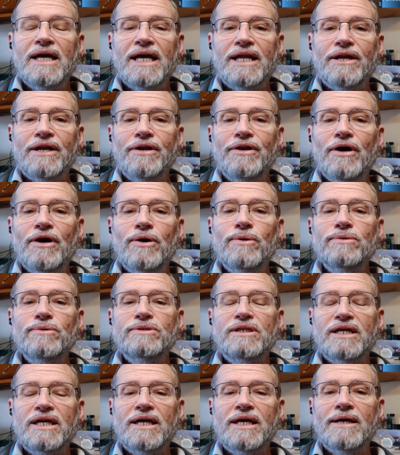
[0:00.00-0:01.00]
it
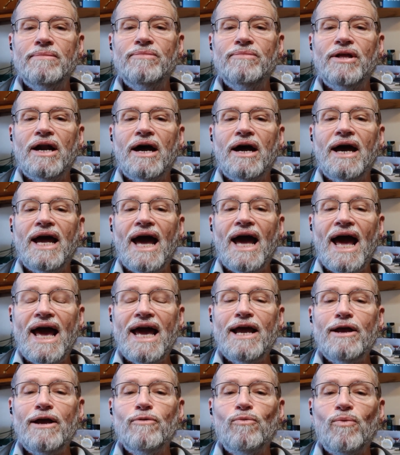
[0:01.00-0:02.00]
known to him that I,
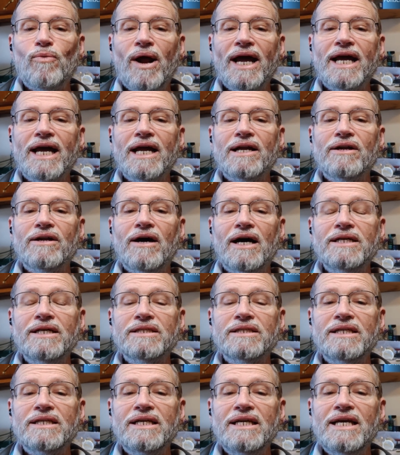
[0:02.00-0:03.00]
A,
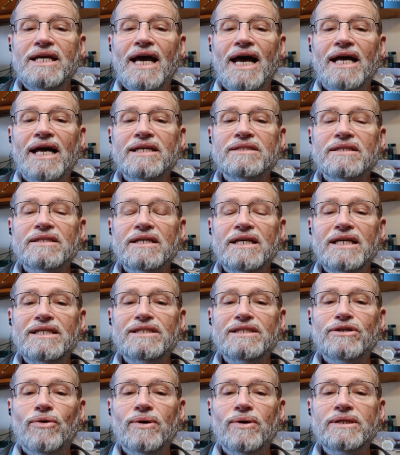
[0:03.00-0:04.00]
recognize that
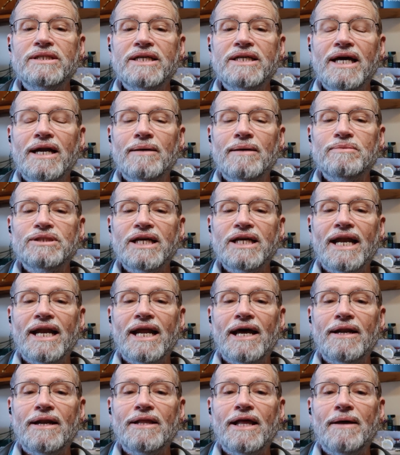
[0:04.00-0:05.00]
he's going to get
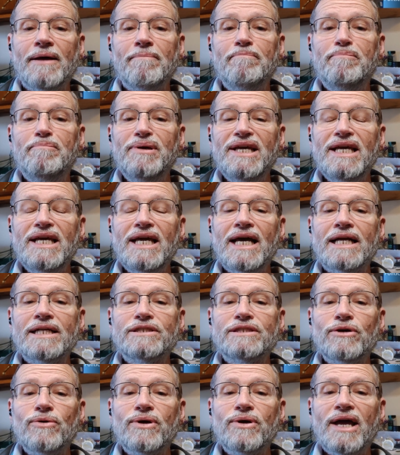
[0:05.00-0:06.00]
upset, and that B,
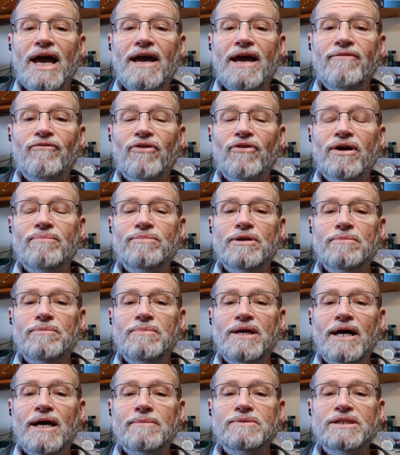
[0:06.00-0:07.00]
it's okay for him to
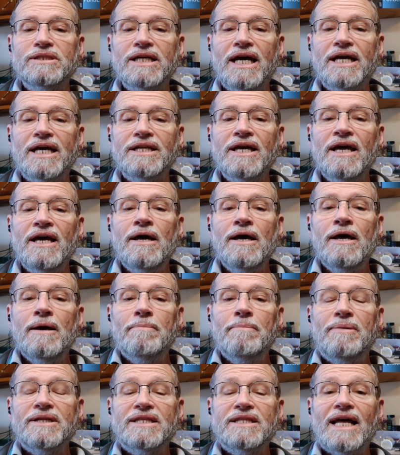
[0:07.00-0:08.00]
be upset,
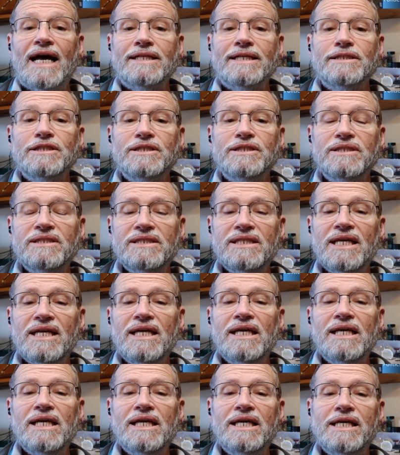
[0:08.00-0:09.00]
but that
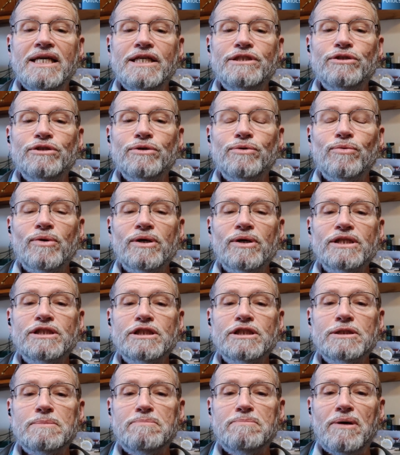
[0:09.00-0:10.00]
C, he should
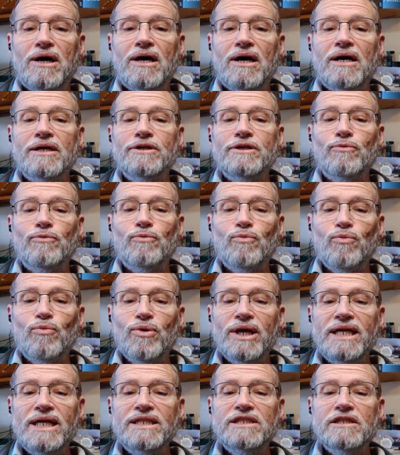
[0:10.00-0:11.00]

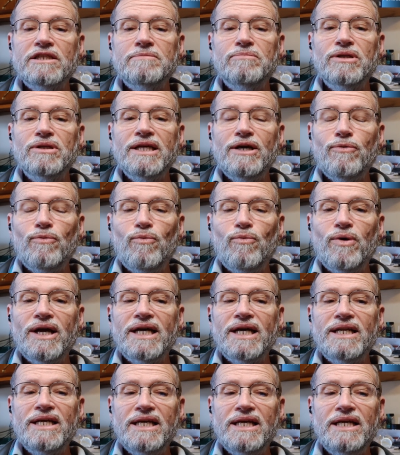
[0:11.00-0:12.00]
respond reasonably
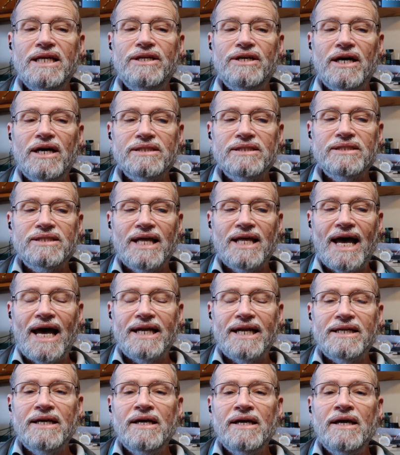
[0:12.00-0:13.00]
when he does
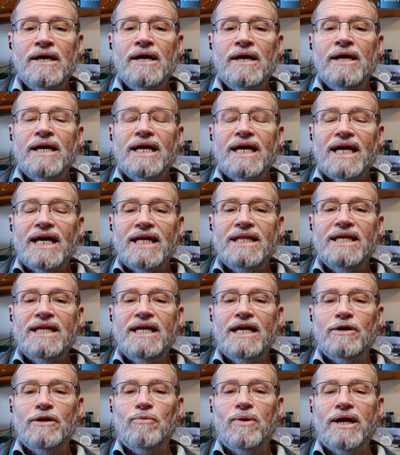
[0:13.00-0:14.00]
that. In
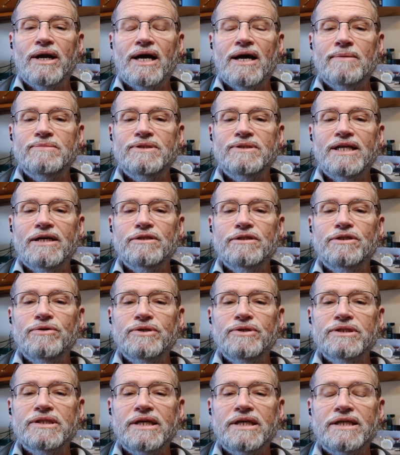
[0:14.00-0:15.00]
the end, what it comes down
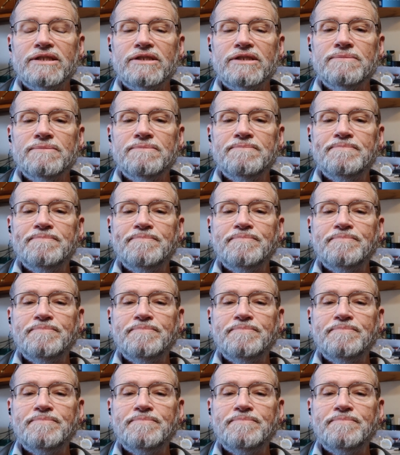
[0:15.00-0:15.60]
to is this.